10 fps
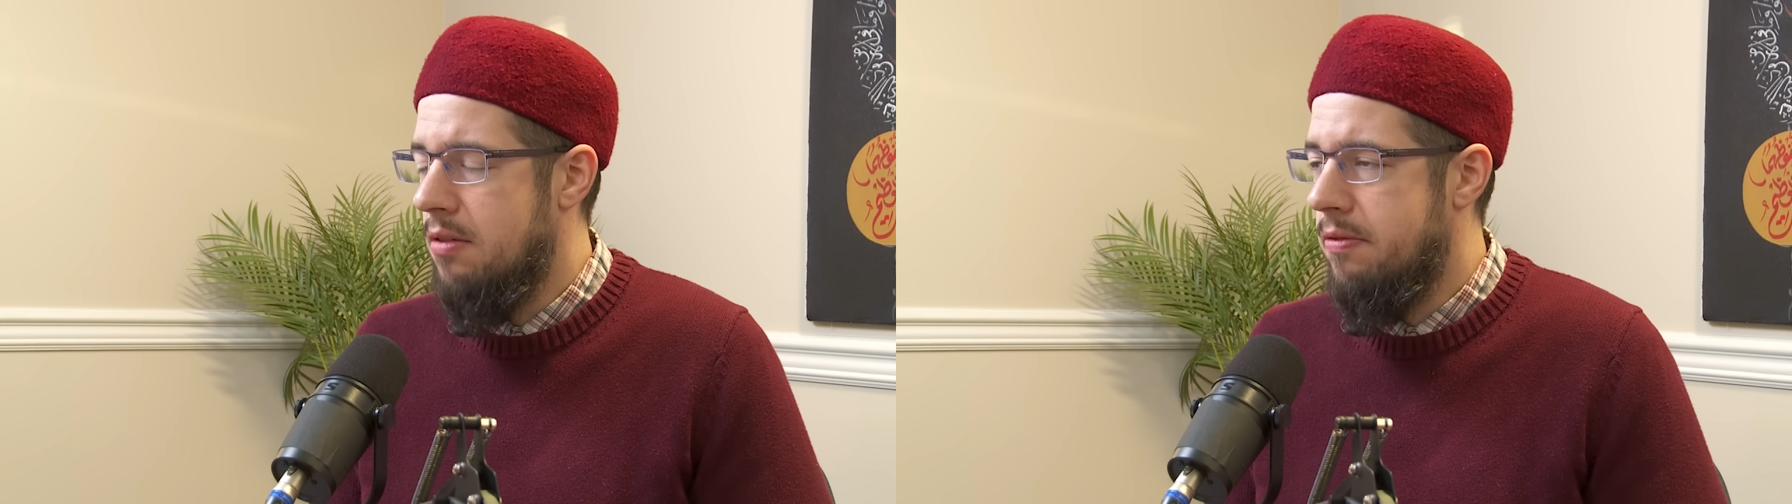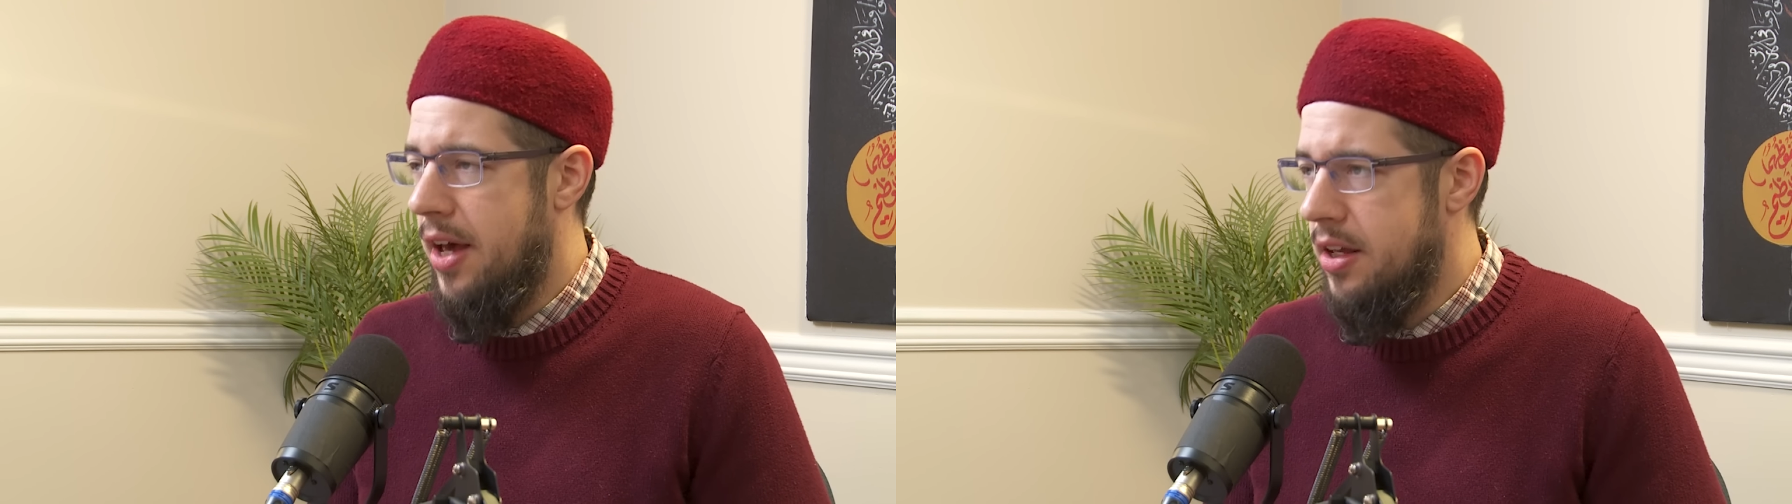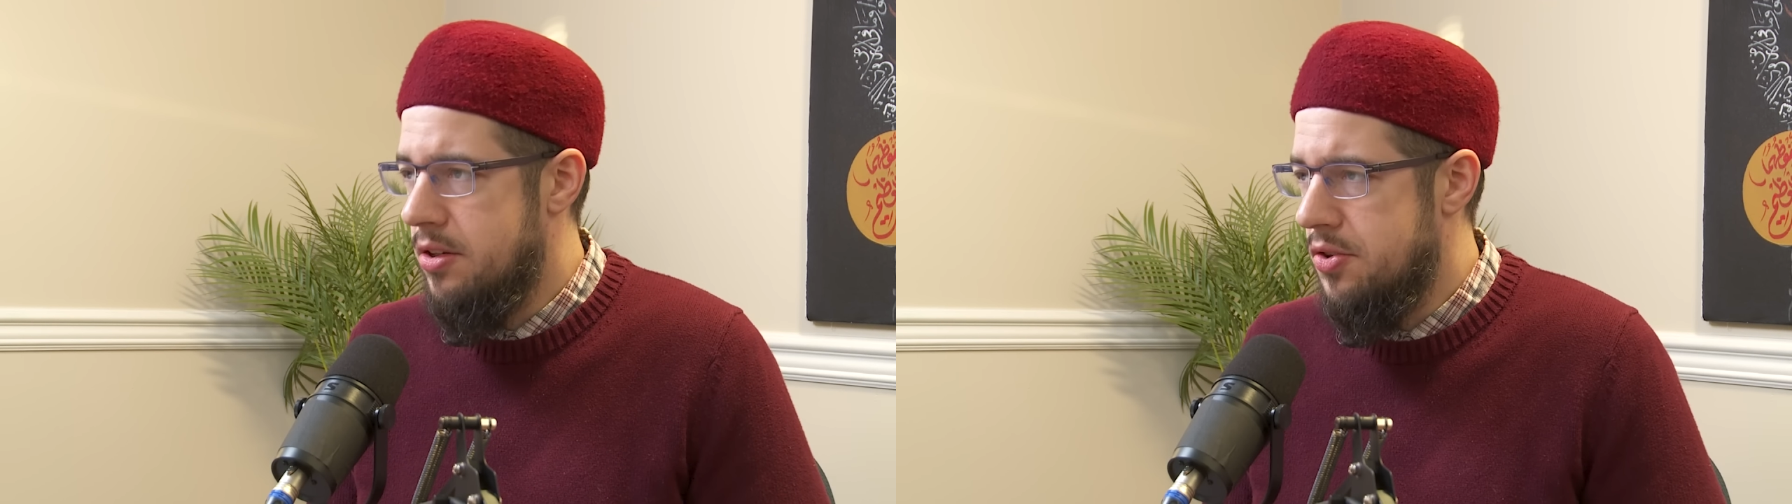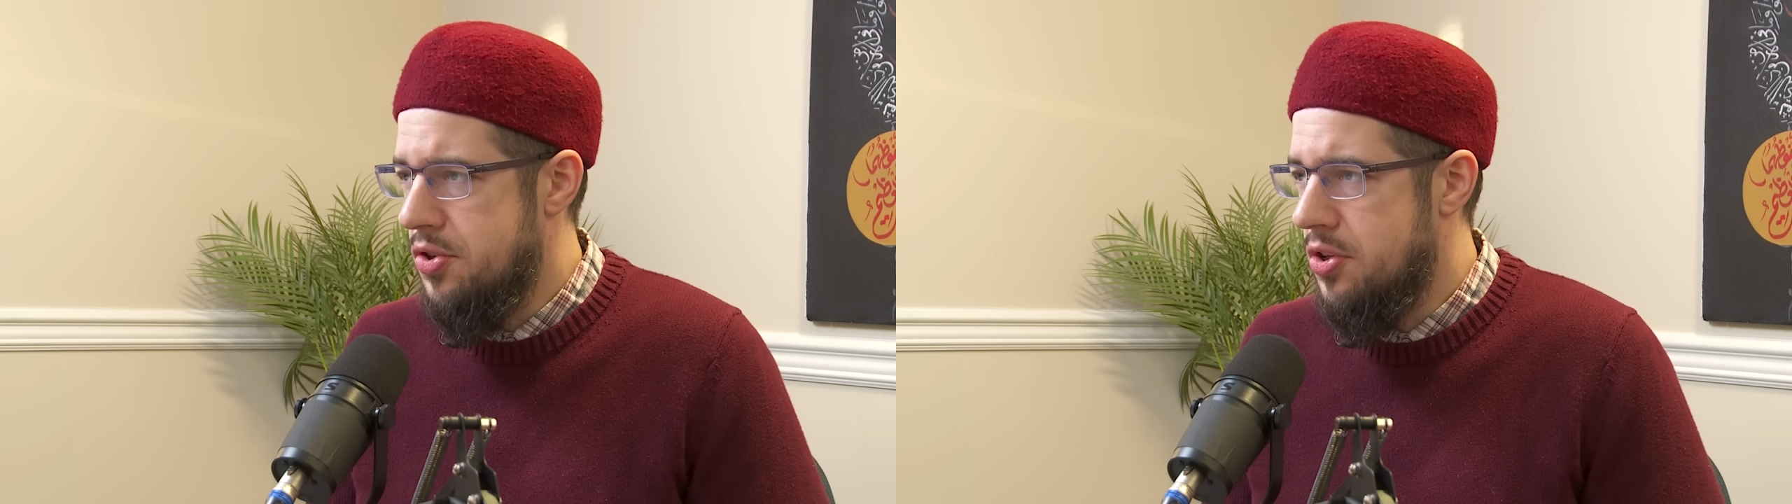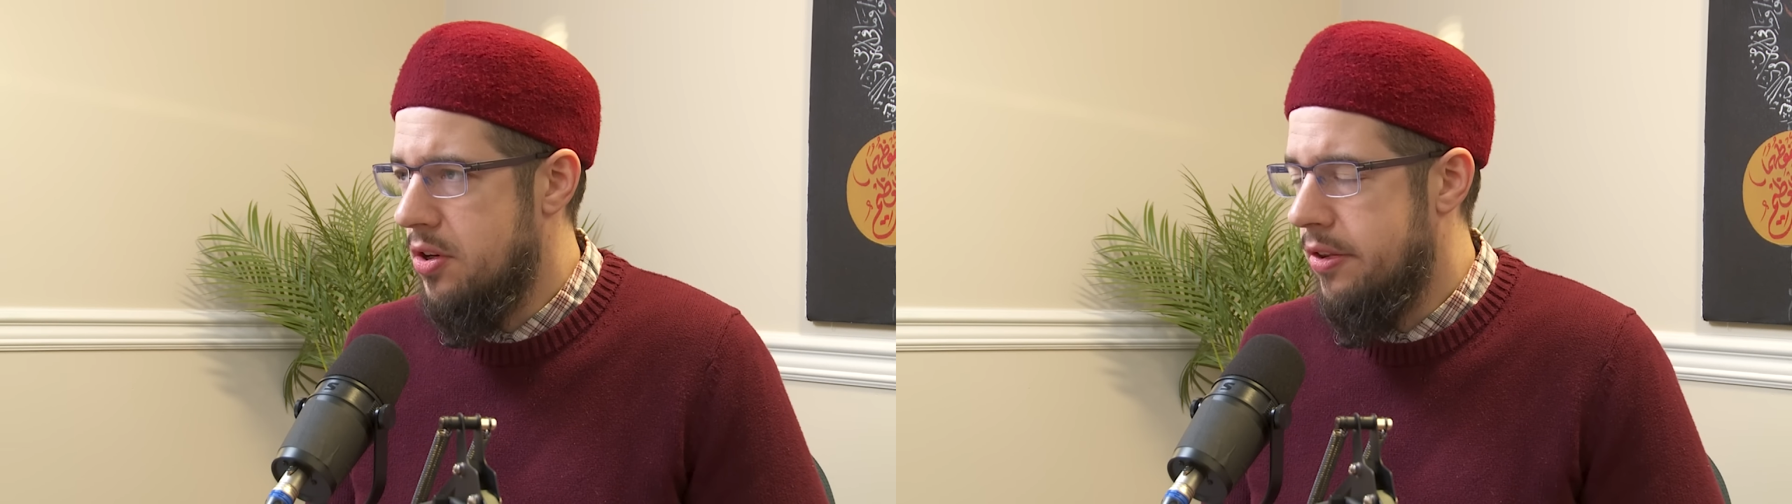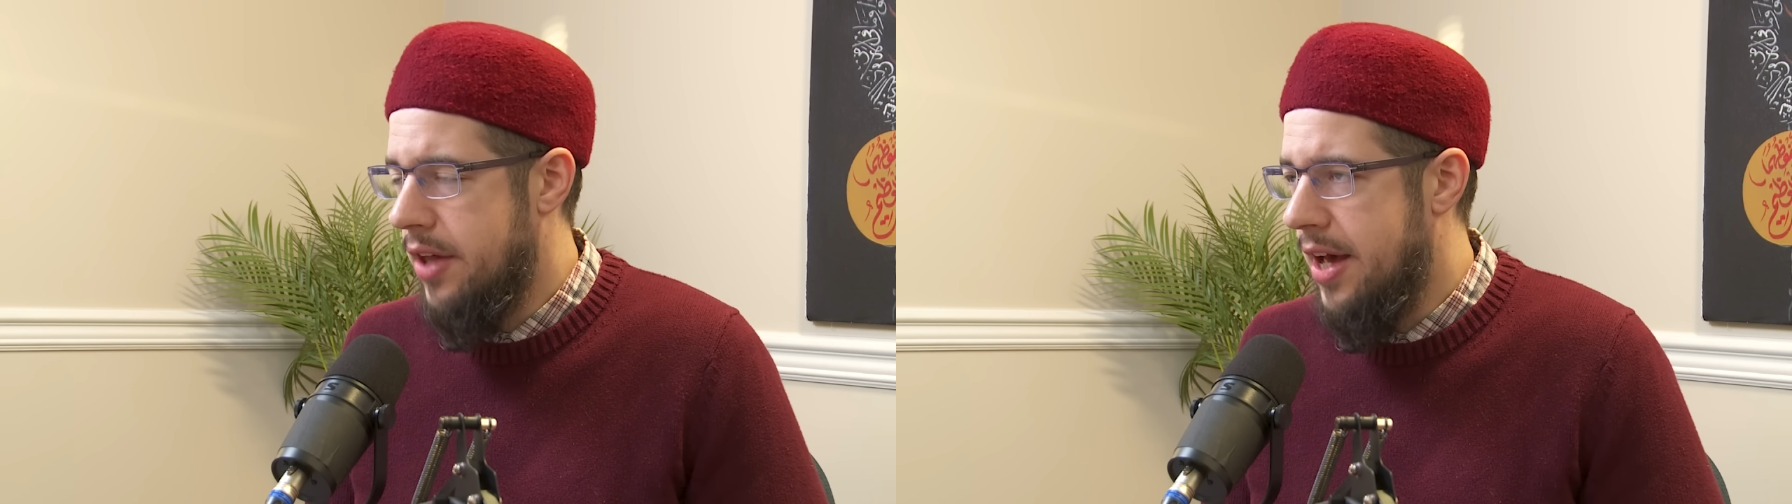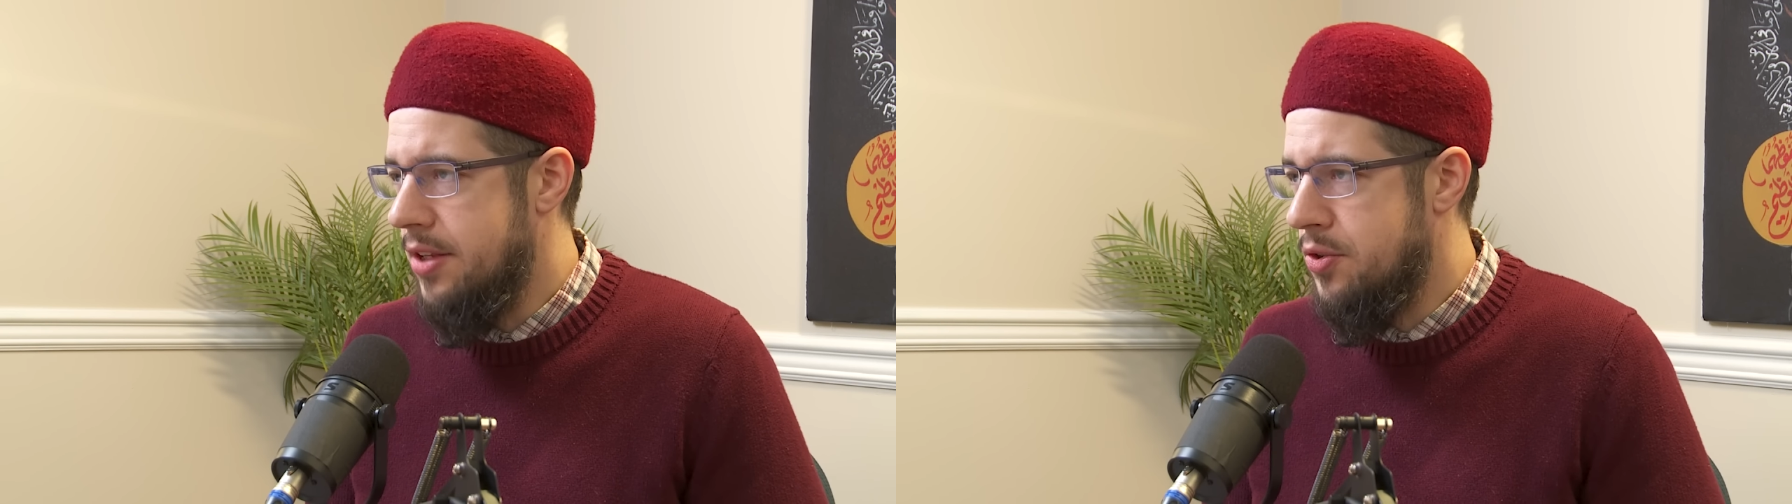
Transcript: avenge that